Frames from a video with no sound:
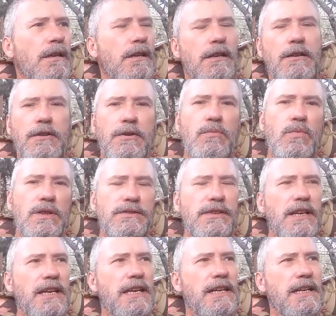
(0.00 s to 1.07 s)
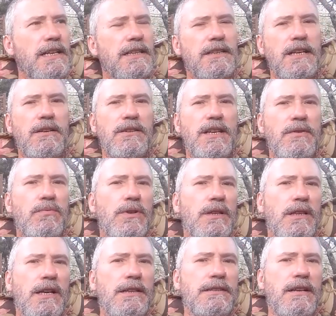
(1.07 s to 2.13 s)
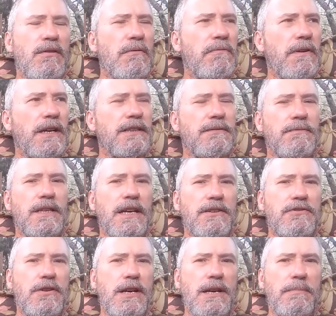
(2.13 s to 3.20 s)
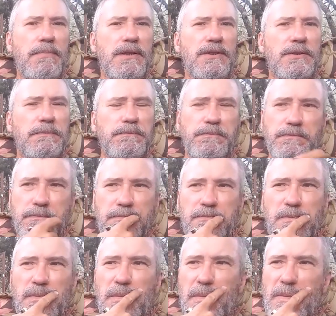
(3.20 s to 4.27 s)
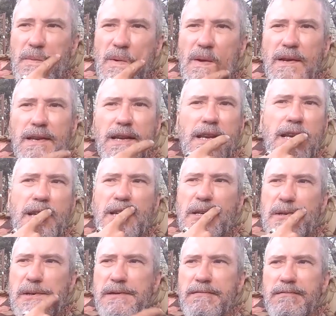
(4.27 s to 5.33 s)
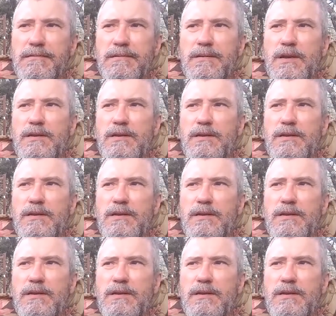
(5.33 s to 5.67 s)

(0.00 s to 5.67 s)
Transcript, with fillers: And, and then once they get in, they they realize how effective that trap is. And